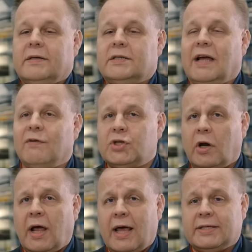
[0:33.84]

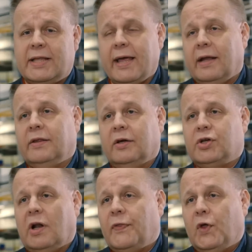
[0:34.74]
Savo-Solar has taken the
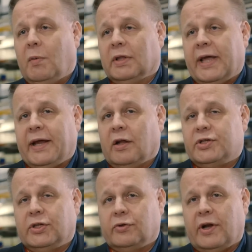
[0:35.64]
solar thermal
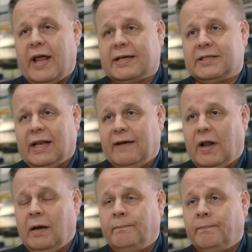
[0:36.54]
technology to the next
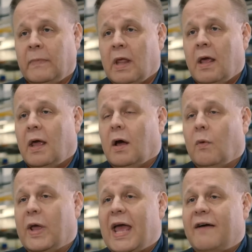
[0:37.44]
level.
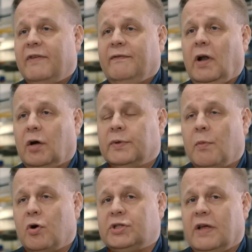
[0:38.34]
We have developed the
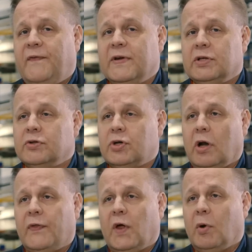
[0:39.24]
most efficient
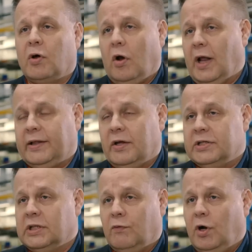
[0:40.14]
solar thermal collectors
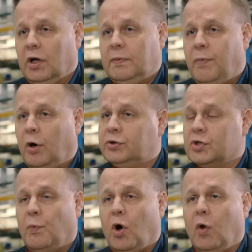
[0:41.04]
in the world, both the
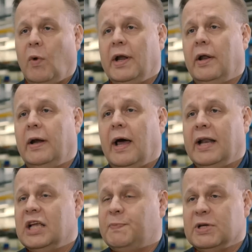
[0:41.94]
small one
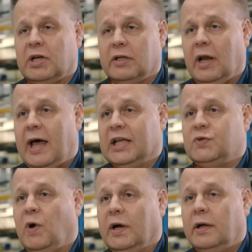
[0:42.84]
and especially the large
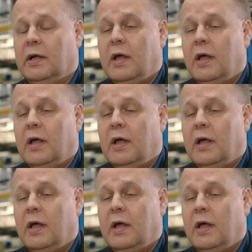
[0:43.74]
one.